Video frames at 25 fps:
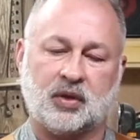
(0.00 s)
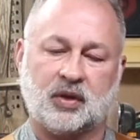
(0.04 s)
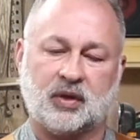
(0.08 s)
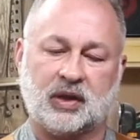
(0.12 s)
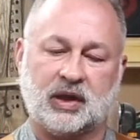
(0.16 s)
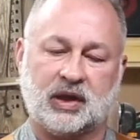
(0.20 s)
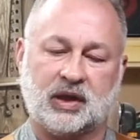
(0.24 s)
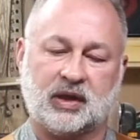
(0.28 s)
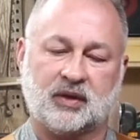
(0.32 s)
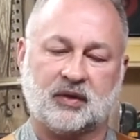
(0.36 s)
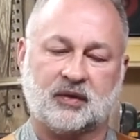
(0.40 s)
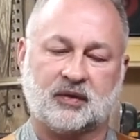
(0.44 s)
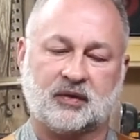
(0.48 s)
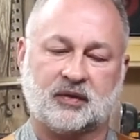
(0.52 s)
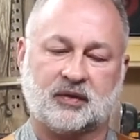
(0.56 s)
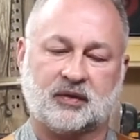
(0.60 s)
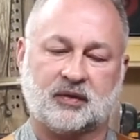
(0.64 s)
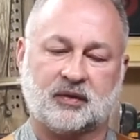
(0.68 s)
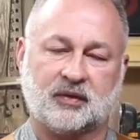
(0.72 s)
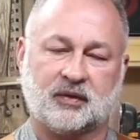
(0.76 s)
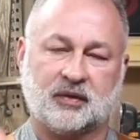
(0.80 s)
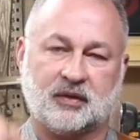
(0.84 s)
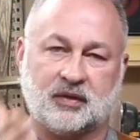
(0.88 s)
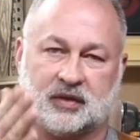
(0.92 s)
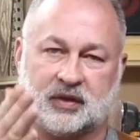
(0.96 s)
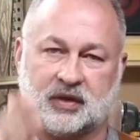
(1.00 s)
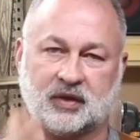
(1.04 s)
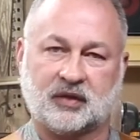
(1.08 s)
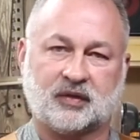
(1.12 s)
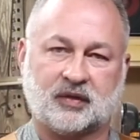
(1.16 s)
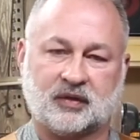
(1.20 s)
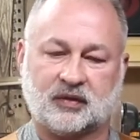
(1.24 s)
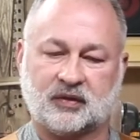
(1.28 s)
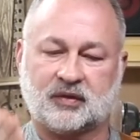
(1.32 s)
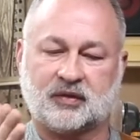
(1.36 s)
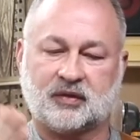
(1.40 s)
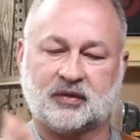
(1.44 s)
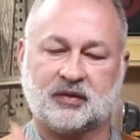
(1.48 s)
is this
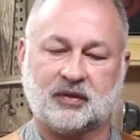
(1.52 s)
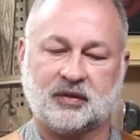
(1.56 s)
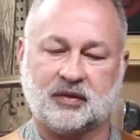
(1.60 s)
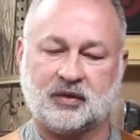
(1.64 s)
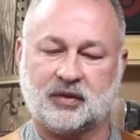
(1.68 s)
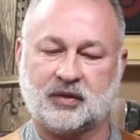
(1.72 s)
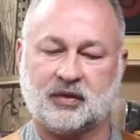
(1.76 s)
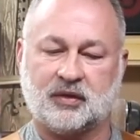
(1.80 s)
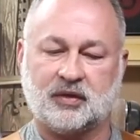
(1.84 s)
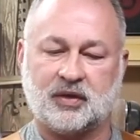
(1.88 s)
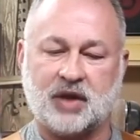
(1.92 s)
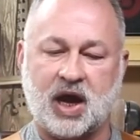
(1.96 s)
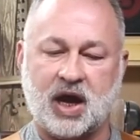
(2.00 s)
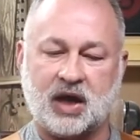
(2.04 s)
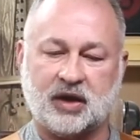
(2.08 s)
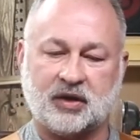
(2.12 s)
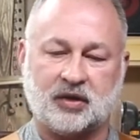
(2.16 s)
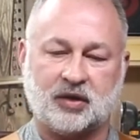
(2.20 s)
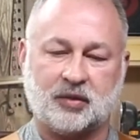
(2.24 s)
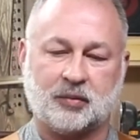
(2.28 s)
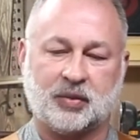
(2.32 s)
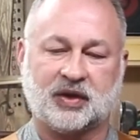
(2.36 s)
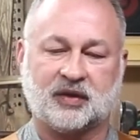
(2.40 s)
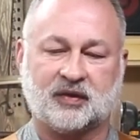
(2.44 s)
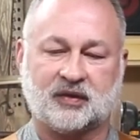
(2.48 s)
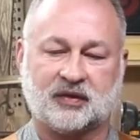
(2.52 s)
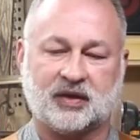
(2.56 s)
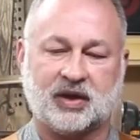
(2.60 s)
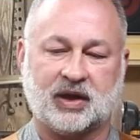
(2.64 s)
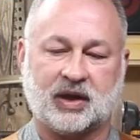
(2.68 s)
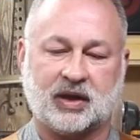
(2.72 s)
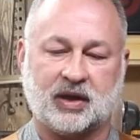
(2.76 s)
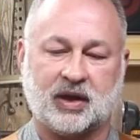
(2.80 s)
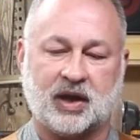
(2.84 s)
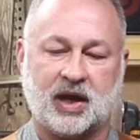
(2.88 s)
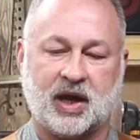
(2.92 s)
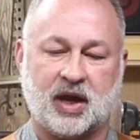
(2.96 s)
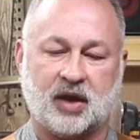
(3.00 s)
is not going to be
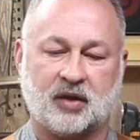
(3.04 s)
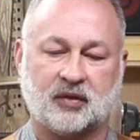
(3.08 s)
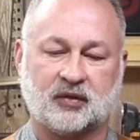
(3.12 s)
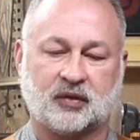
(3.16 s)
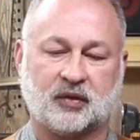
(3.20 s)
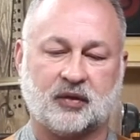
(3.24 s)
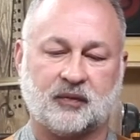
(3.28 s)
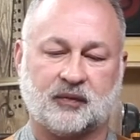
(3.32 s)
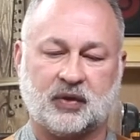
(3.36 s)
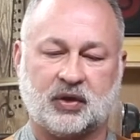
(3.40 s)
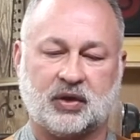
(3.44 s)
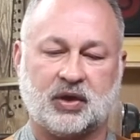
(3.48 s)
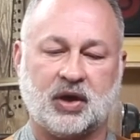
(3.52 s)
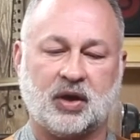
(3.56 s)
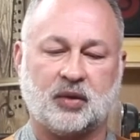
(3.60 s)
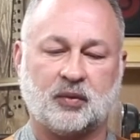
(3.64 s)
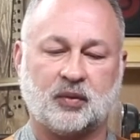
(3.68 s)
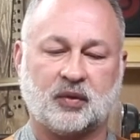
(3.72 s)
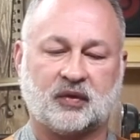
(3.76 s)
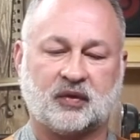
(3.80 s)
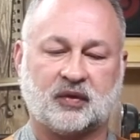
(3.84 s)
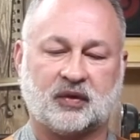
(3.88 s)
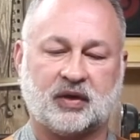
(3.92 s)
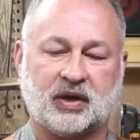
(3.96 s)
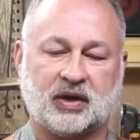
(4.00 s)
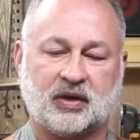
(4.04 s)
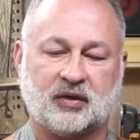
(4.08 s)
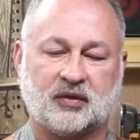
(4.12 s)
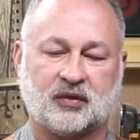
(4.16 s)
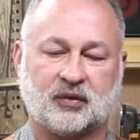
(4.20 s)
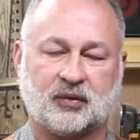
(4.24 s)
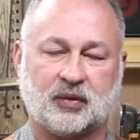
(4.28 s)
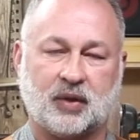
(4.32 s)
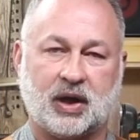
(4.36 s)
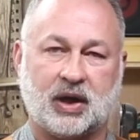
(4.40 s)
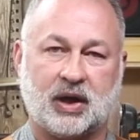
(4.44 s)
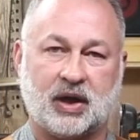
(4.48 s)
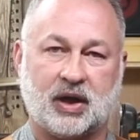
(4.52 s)
sticking out. So if your gun was sticking
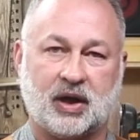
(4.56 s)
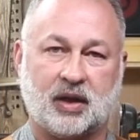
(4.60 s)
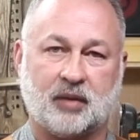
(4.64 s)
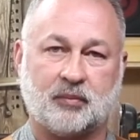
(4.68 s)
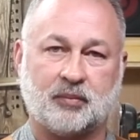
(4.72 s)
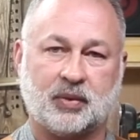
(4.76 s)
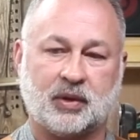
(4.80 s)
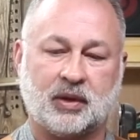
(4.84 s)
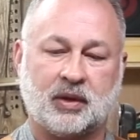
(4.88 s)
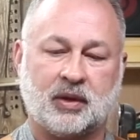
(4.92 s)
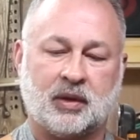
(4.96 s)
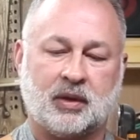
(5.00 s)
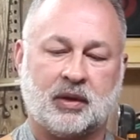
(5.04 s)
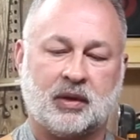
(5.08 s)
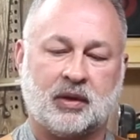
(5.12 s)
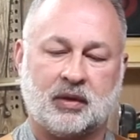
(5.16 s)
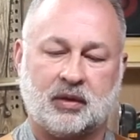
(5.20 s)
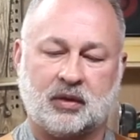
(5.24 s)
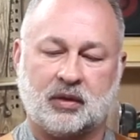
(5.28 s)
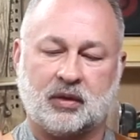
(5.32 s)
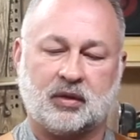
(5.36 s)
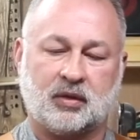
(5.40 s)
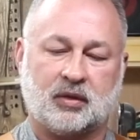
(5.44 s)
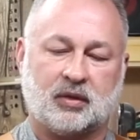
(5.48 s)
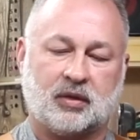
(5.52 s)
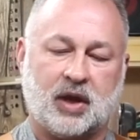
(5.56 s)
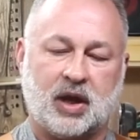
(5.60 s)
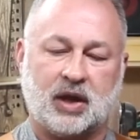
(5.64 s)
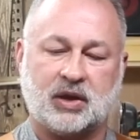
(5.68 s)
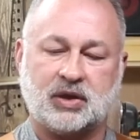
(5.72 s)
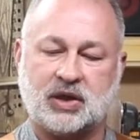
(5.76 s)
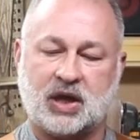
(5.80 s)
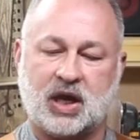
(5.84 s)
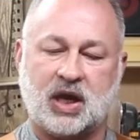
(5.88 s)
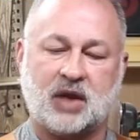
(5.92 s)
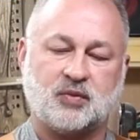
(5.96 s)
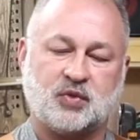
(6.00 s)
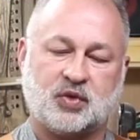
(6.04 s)
straight up, a lot of
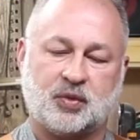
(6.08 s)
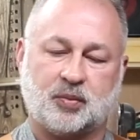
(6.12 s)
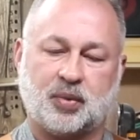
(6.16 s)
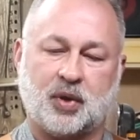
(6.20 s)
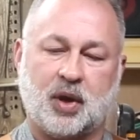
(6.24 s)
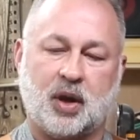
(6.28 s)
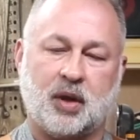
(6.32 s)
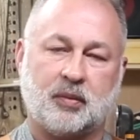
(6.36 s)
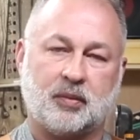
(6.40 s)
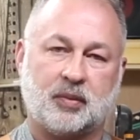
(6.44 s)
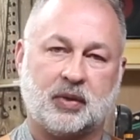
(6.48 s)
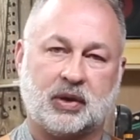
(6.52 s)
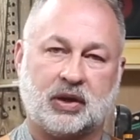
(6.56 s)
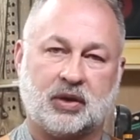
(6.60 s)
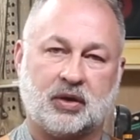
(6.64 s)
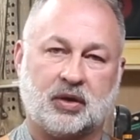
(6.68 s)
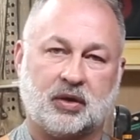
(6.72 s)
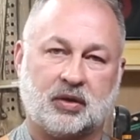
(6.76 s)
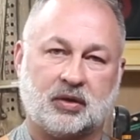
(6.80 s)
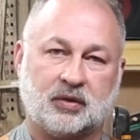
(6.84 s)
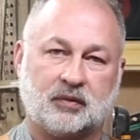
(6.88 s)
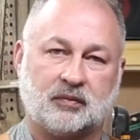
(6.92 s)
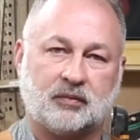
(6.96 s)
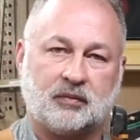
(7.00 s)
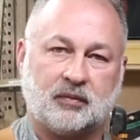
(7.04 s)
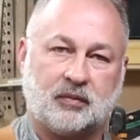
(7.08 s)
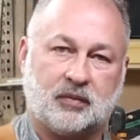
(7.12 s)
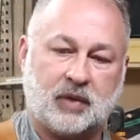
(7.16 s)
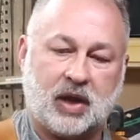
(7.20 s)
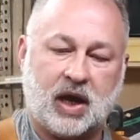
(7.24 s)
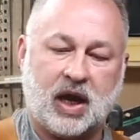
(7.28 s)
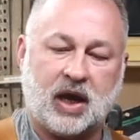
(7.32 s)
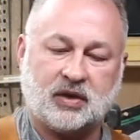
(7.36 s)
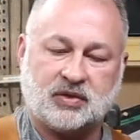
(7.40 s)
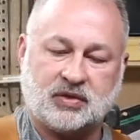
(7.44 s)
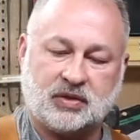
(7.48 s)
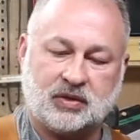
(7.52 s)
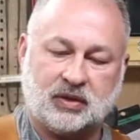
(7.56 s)
times you're probably going to
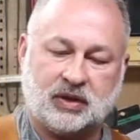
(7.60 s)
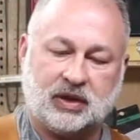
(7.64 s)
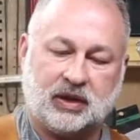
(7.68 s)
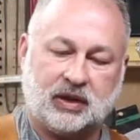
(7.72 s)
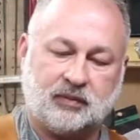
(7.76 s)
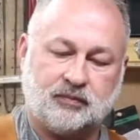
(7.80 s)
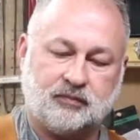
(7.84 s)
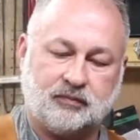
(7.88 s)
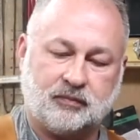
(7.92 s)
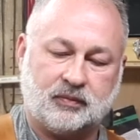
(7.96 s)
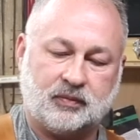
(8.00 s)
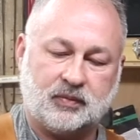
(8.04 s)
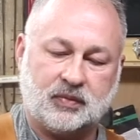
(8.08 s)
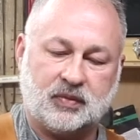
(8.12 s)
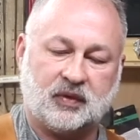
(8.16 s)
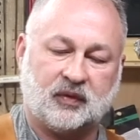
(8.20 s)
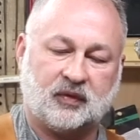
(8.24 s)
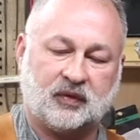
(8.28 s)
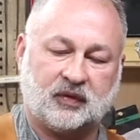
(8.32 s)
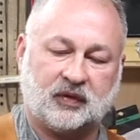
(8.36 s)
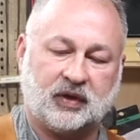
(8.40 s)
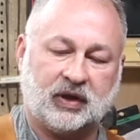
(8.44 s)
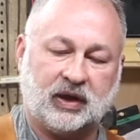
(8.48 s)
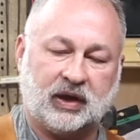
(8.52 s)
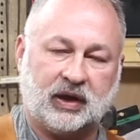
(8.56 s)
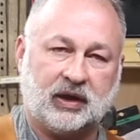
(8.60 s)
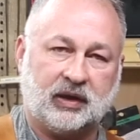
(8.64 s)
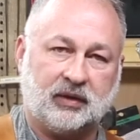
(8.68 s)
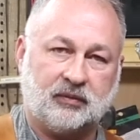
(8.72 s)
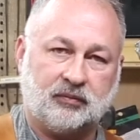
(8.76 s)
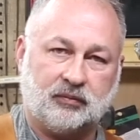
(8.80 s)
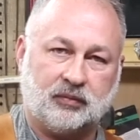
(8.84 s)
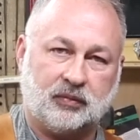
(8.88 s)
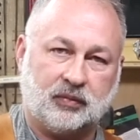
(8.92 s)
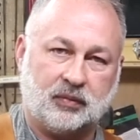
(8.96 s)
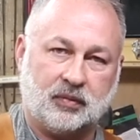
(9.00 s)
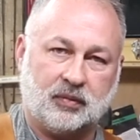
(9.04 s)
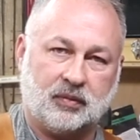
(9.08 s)
actually see
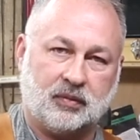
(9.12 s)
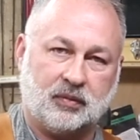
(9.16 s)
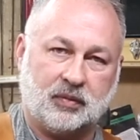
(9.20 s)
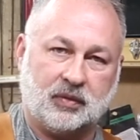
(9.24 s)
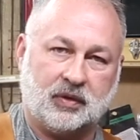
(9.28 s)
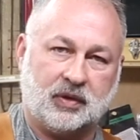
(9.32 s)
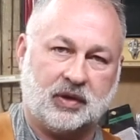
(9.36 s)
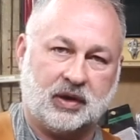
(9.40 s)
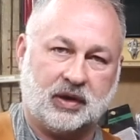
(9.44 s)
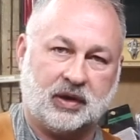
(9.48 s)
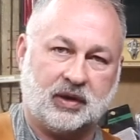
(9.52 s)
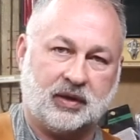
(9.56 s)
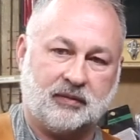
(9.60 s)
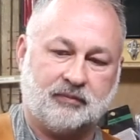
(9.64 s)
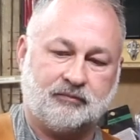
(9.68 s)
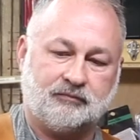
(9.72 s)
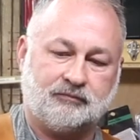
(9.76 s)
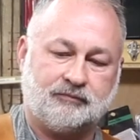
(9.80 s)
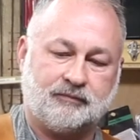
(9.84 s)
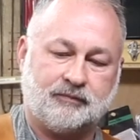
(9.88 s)
the